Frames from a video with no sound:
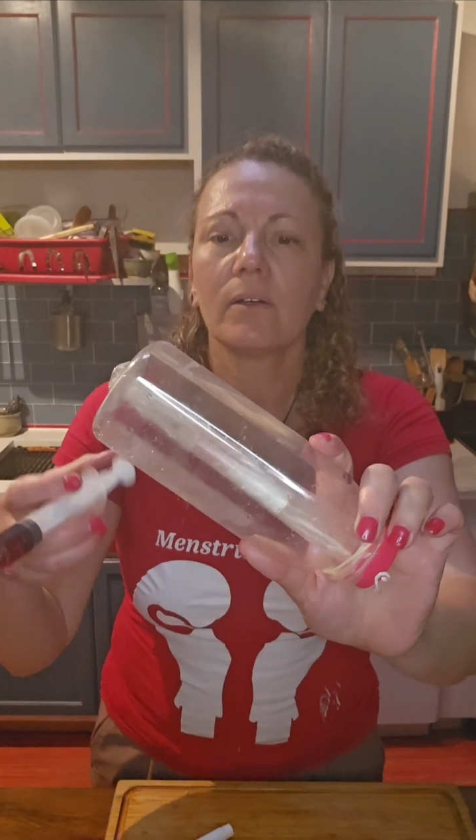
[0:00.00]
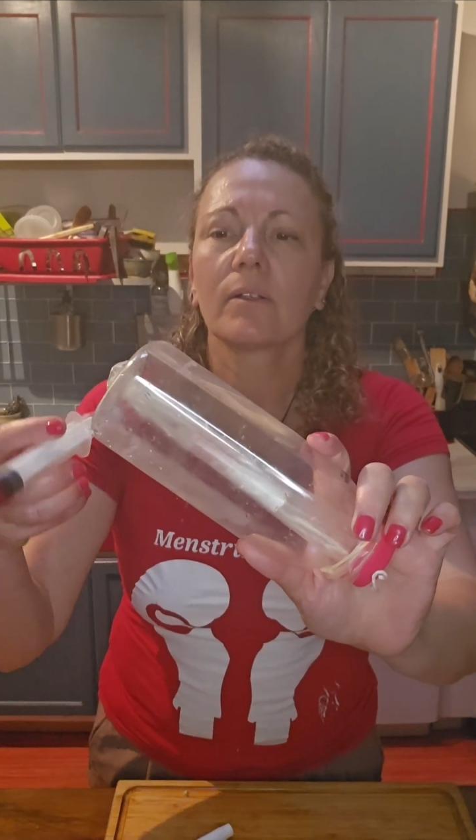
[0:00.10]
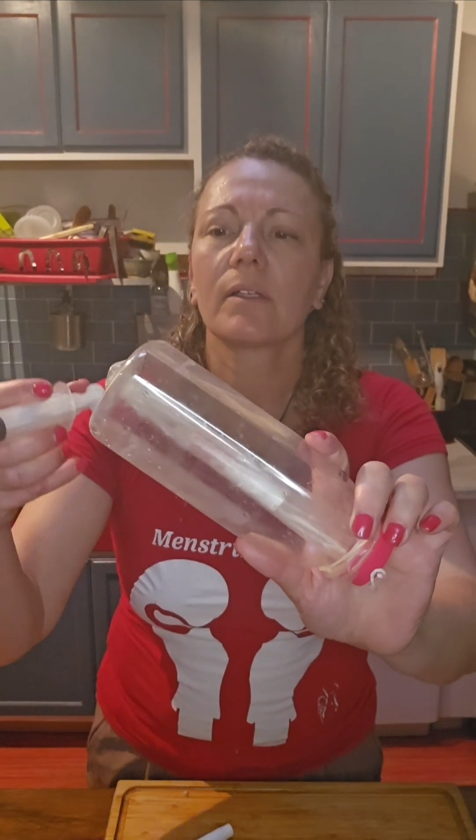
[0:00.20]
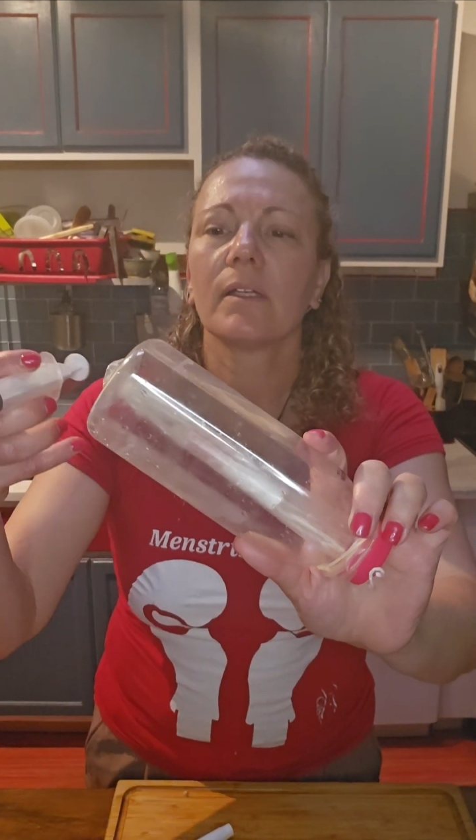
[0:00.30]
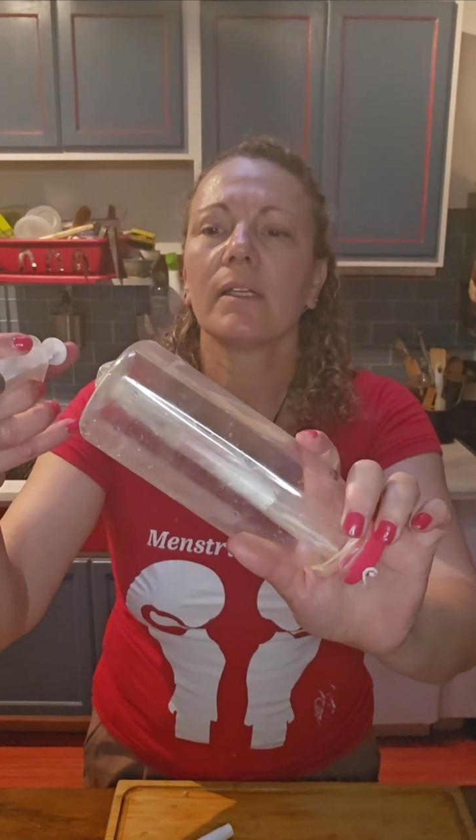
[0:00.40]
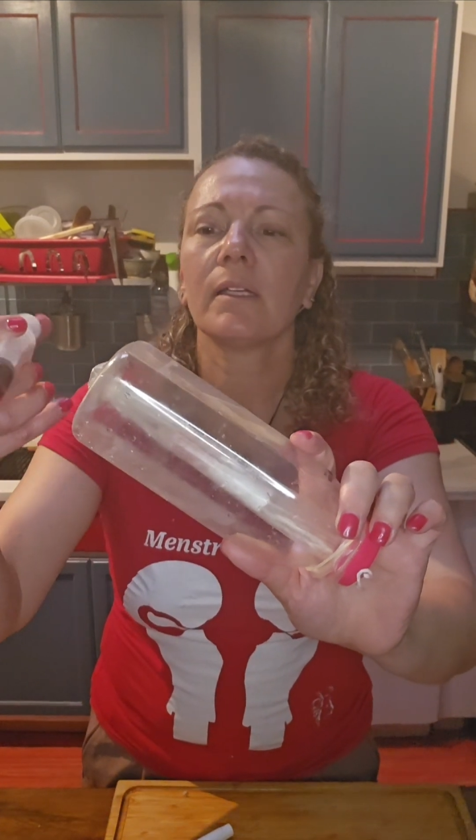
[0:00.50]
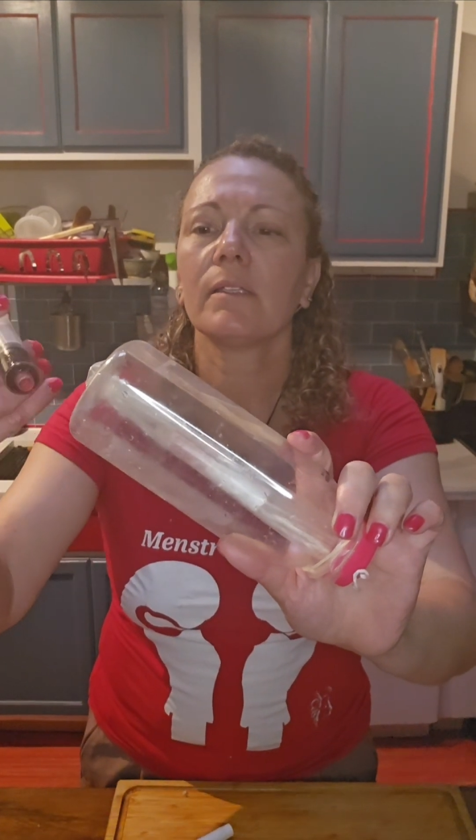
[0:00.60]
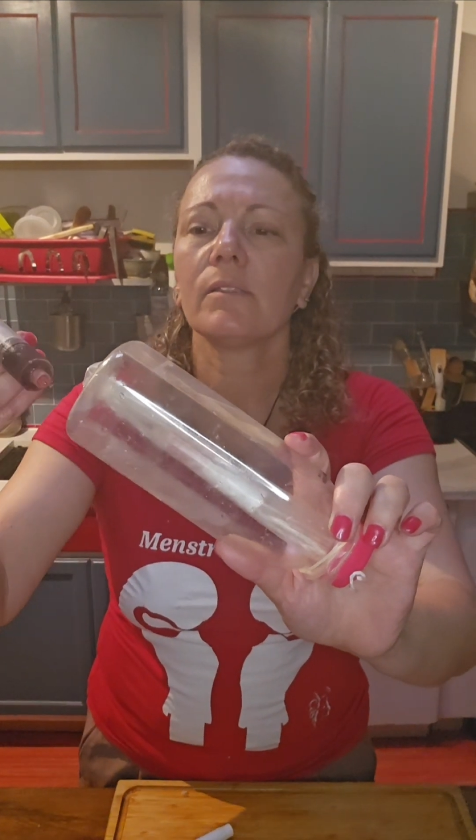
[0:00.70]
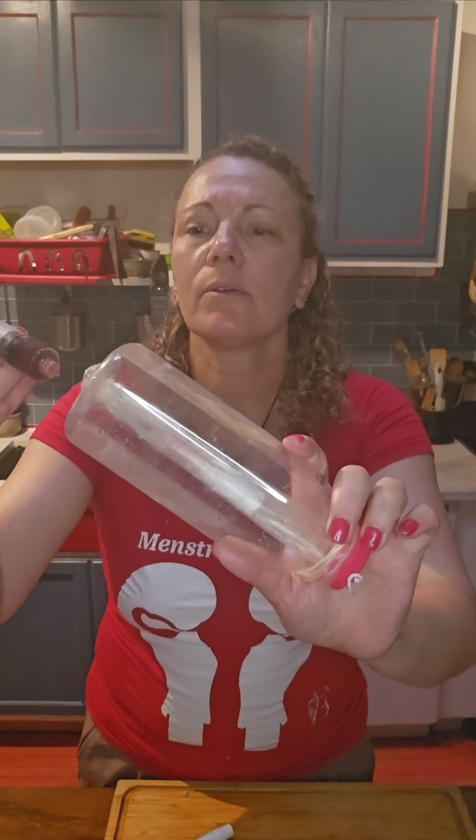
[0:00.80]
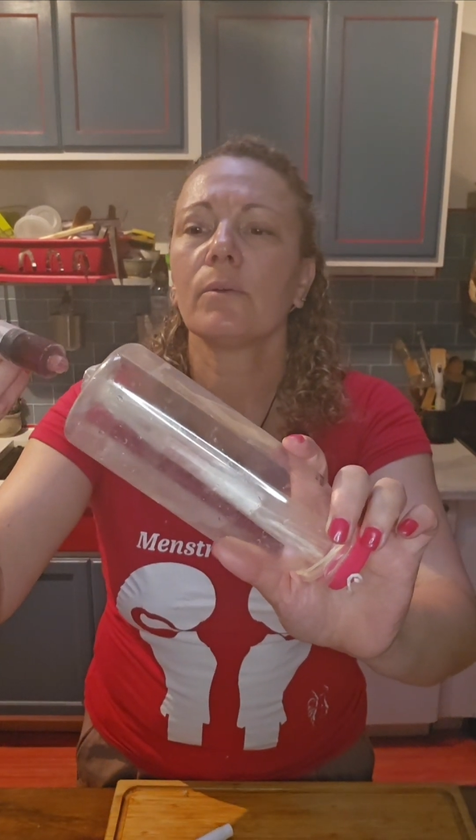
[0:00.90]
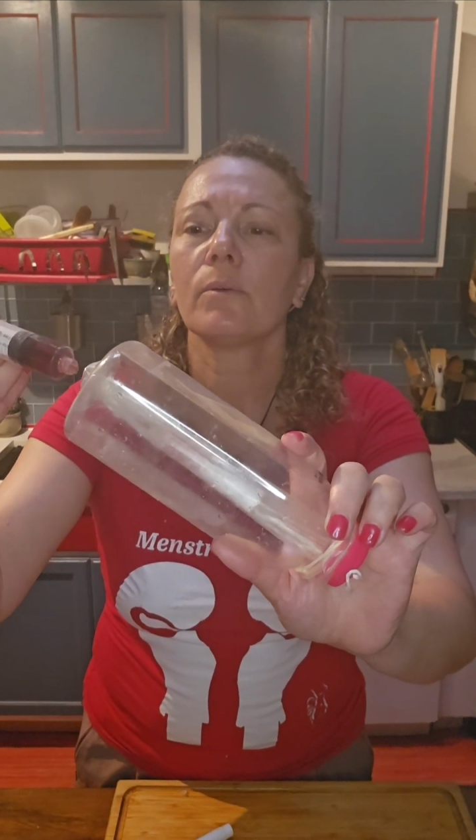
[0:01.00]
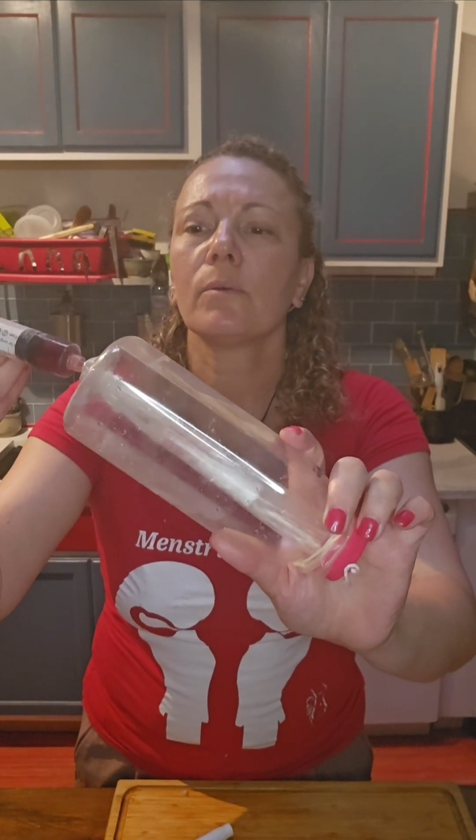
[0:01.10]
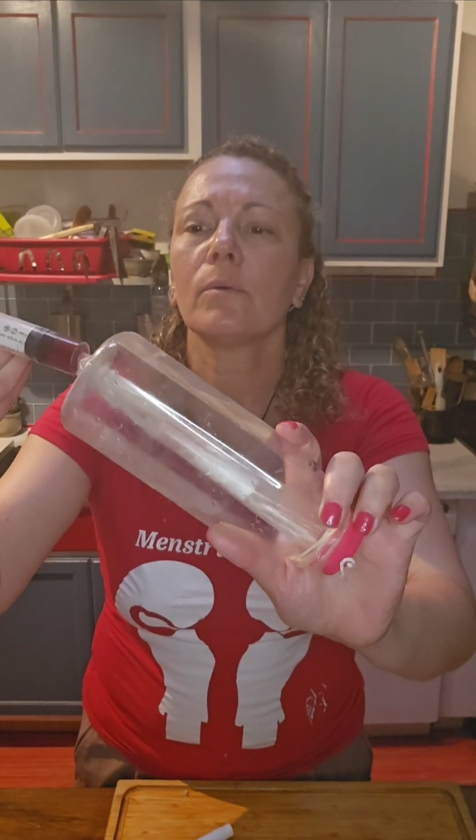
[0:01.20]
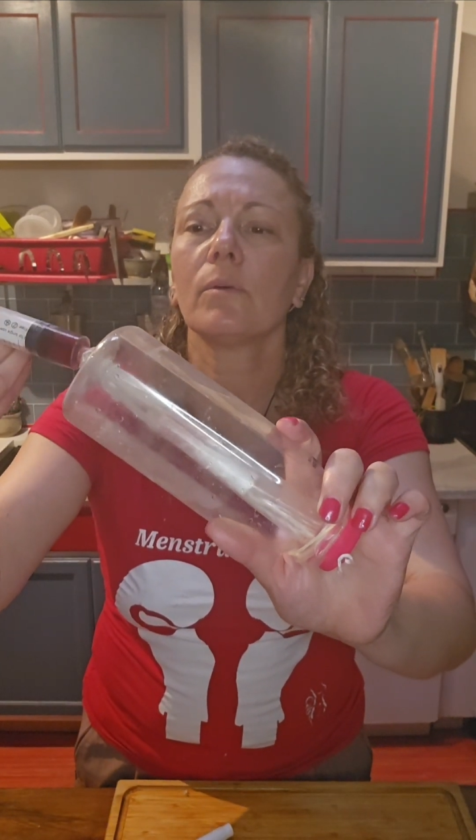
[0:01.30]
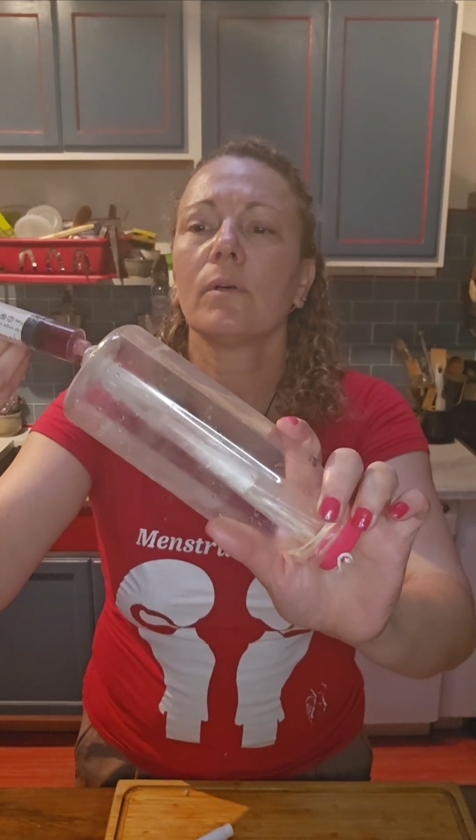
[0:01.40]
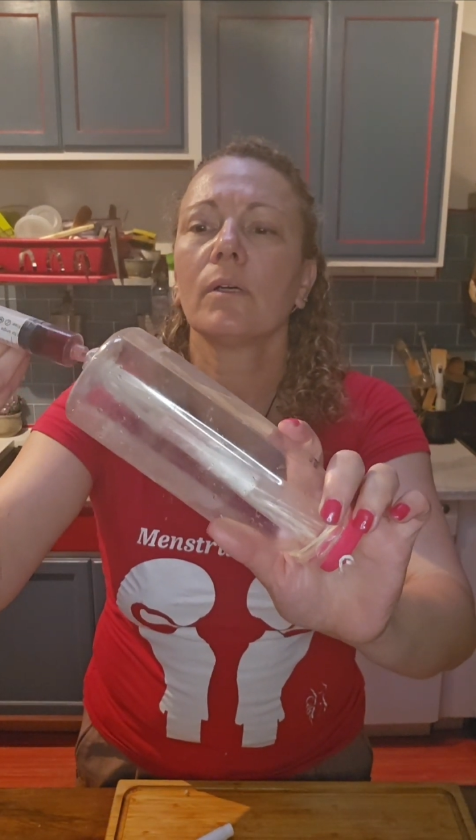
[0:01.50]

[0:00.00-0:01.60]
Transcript: okay, so